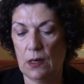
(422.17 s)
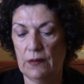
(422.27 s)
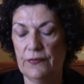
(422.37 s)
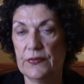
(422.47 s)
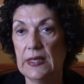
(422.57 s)

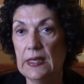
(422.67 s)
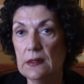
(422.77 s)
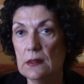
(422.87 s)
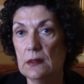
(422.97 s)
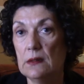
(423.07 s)
of the
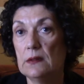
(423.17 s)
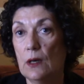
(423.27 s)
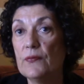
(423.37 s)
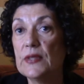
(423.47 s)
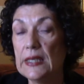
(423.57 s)

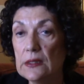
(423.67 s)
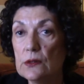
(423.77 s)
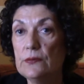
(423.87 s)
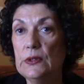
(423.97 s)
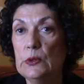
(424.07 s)

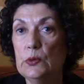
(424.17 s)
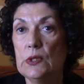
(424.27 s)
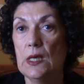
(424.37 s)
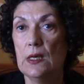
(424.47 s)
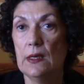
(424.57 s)
interviewed